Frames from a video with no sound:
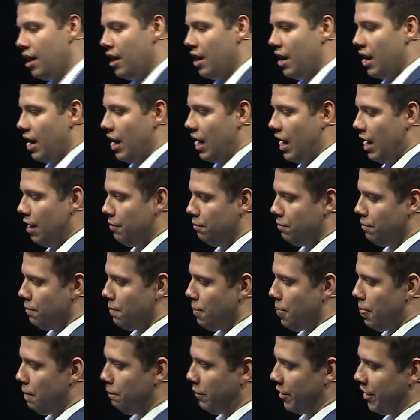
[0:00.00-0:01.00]

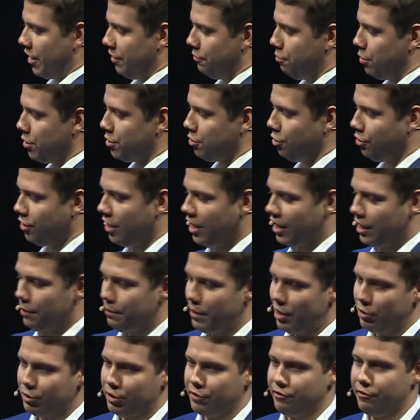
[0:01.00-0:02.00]
But if we're talking
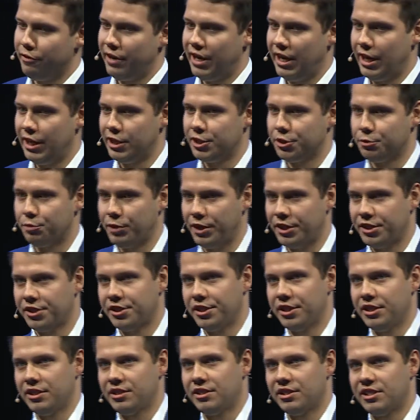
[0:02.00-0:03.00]
about the village, which
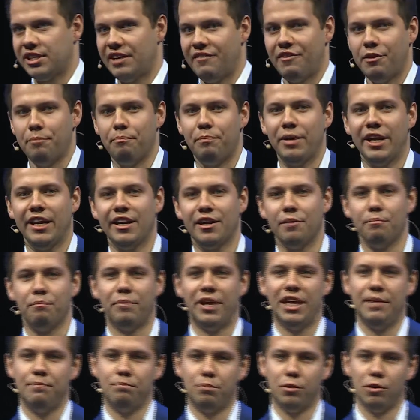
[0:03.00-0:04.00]
is 7 billion
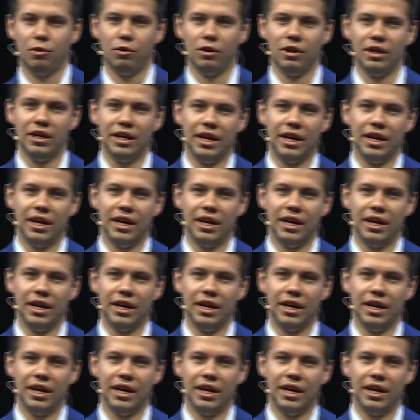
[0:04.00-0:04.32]
people,